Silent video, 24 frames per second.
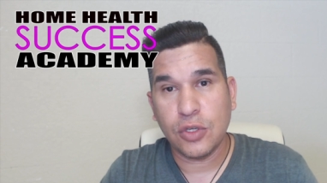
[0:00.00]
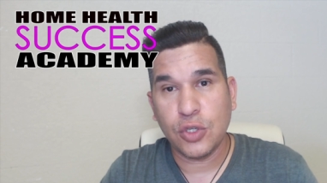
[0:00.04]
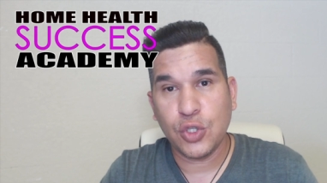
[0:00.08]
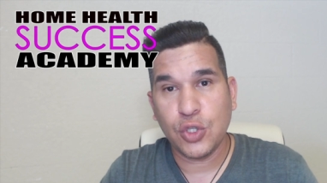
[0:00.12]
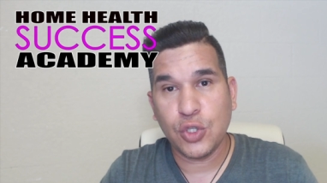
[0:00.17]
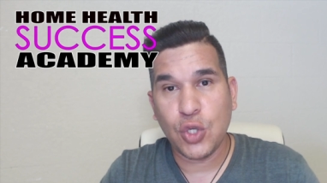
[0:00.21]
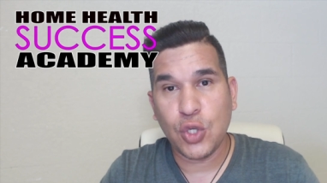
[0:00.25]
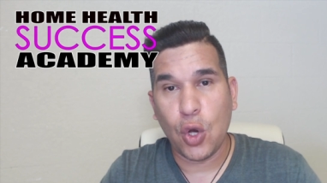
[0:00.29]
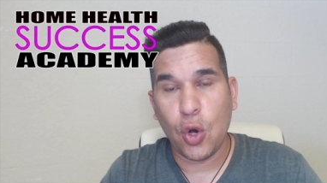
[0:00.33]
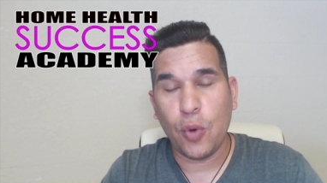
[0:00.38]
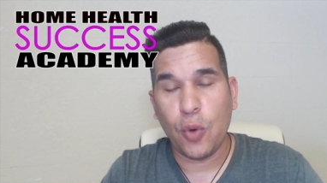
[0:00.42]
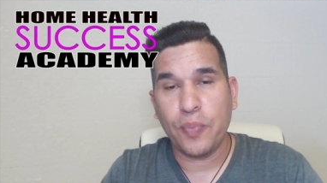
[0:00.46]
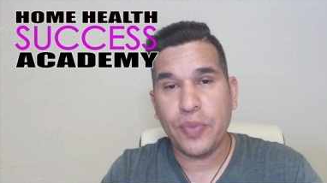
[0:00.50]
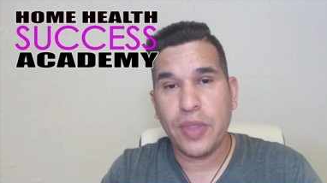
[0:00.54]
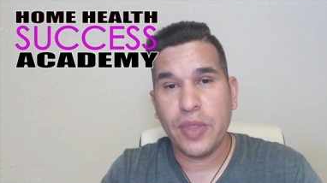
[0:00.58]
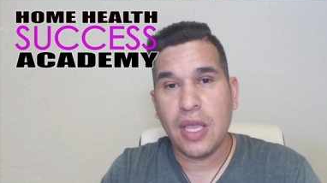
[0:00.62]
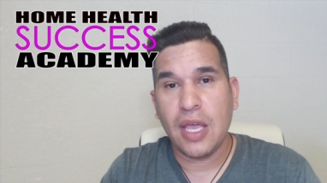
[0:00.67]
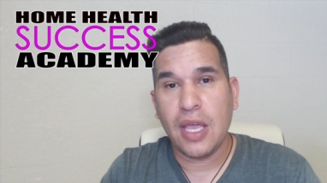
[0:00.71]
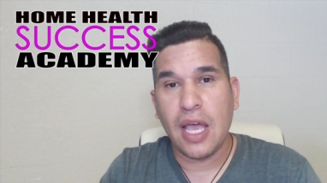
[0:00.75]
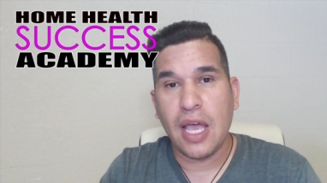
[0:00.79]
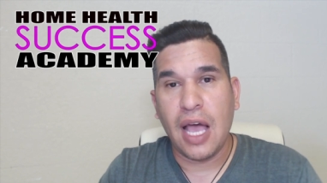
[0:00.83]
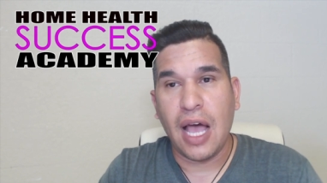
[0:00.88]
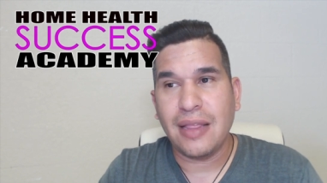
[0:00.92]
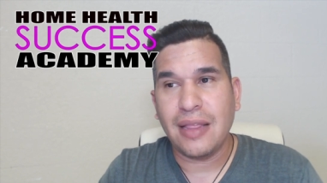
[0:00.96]
So
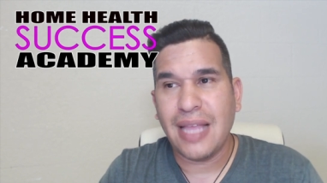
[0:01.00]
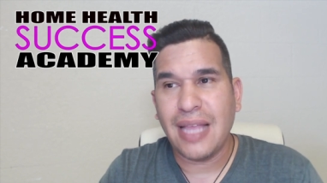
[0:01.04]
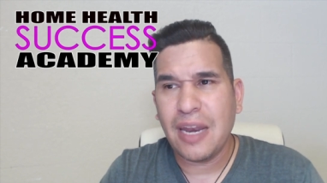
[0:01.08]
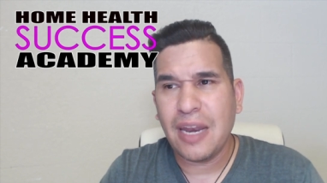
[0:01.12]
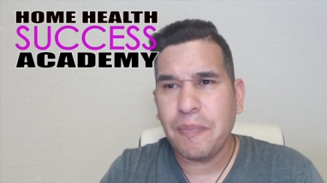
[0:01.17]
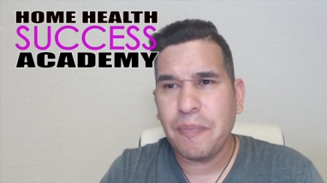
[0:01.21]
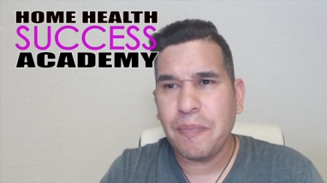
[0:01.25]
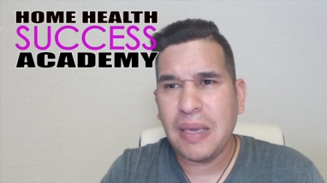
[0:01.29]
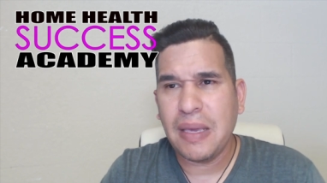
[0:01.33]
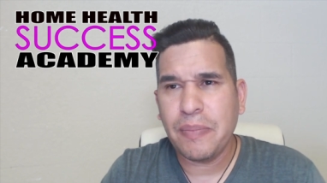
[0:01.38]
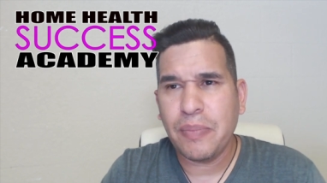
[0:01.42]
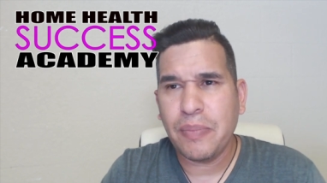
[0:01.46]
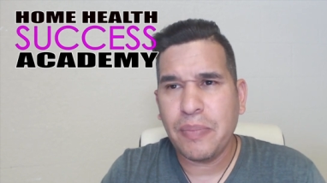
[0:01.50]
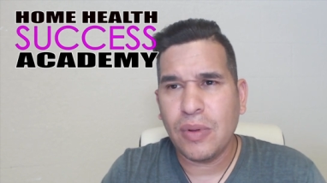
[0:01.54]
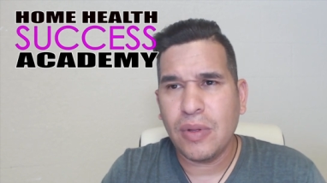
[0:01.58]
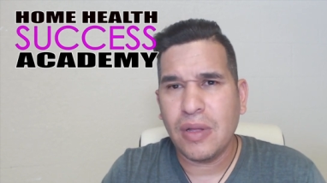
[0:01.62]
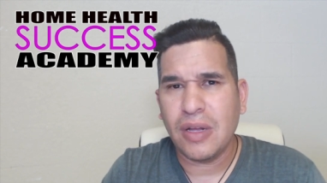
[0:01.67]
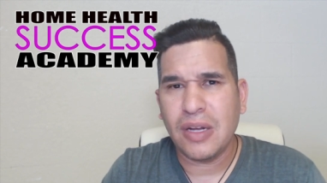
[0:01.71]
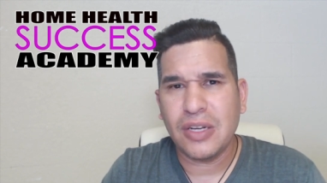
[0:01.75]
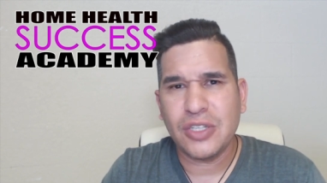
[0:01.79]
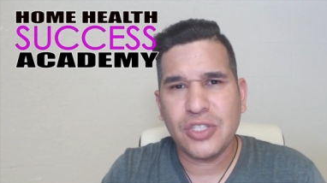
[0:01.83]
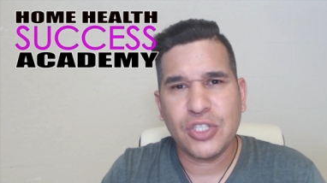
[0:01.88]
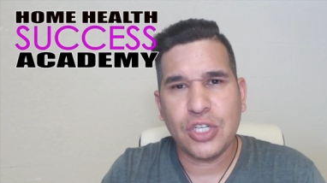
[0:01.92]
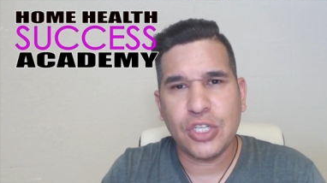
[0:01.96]
a lot of
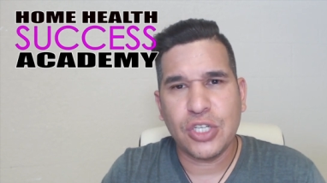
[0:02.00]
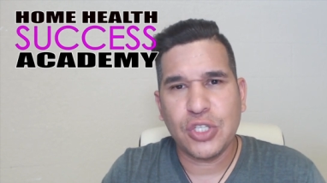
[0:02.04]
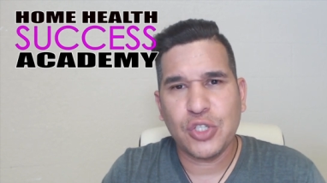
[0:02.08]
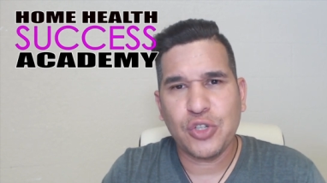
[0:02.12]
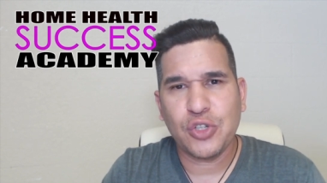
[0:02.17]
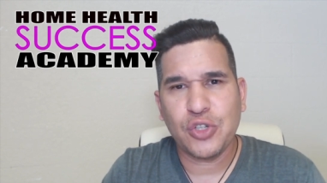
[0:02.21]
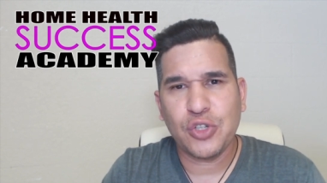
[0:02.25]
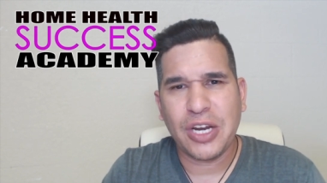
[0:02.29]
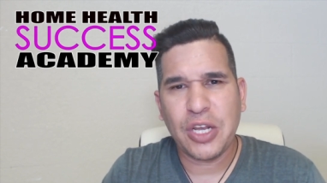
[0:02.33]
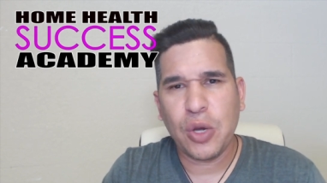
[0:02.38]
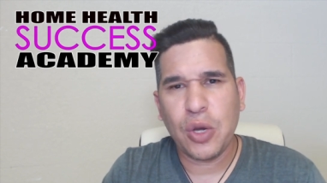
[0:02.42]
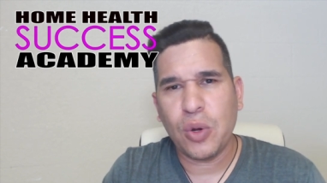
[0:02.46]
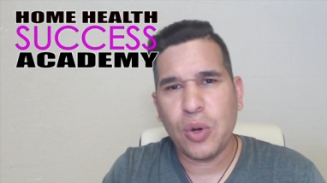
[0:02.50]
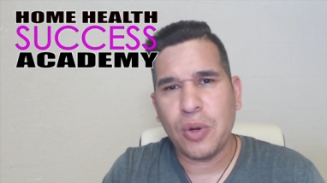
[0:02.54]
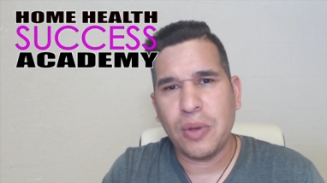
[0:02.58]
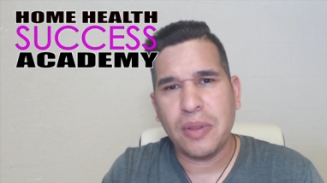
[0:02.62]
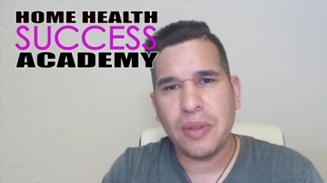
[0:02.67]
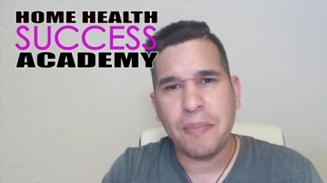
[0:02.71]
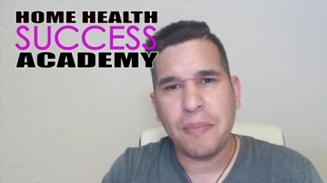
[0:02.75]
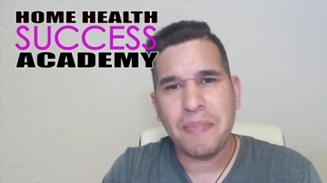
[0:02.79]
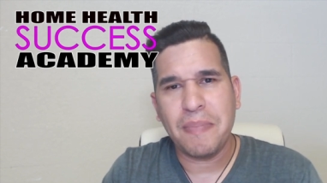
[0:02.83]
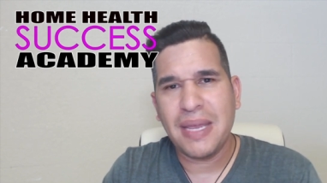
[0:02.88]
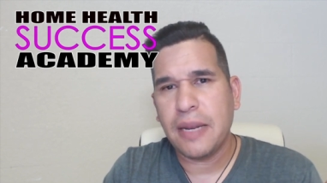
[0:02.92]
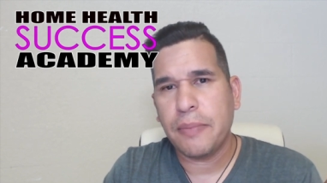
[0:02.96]
people just try to go to the
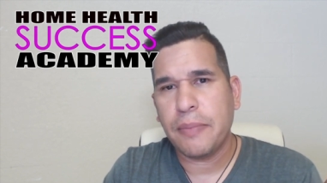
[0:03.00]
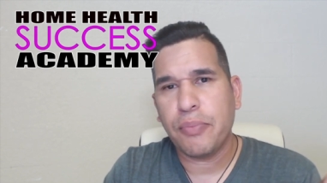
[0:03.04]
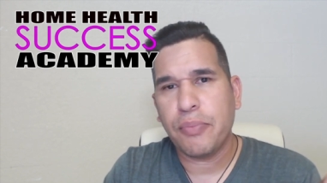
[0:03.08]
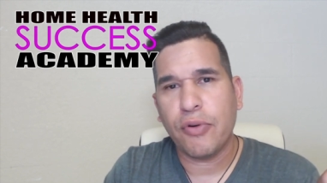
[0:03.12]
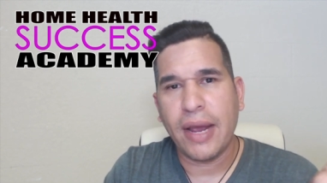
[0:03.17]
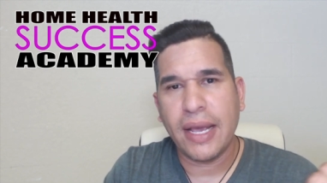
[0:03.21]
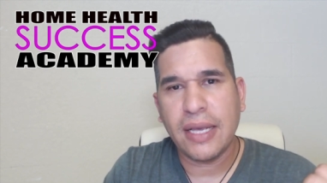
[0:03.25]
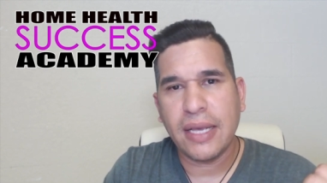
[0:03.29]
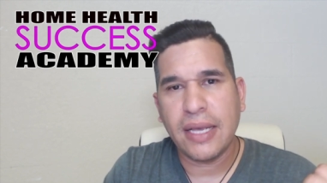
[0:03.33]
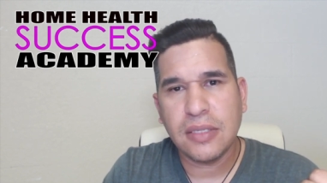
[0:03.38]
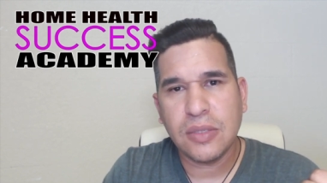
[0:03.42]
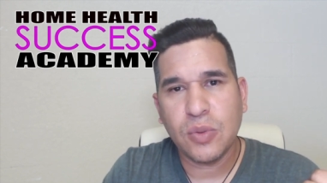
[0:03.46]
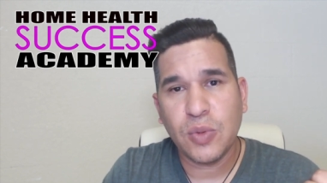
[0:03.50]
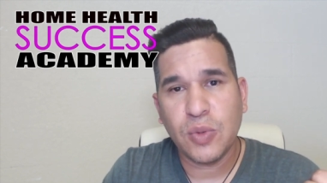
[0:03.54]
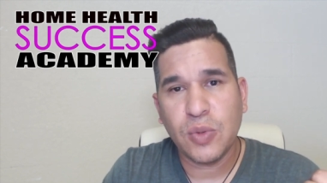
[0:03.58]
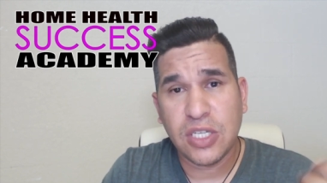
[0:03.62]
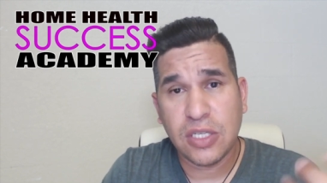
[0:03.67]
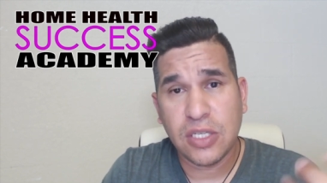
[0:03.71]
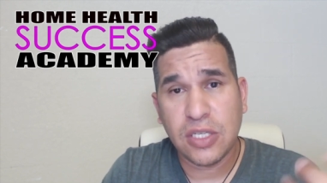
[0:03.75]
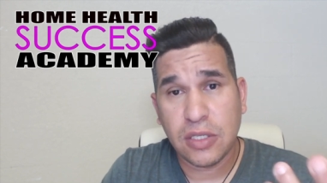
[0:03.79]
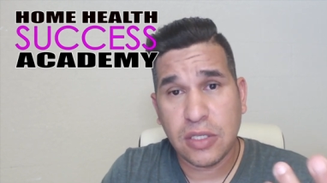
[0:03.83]
minute press, which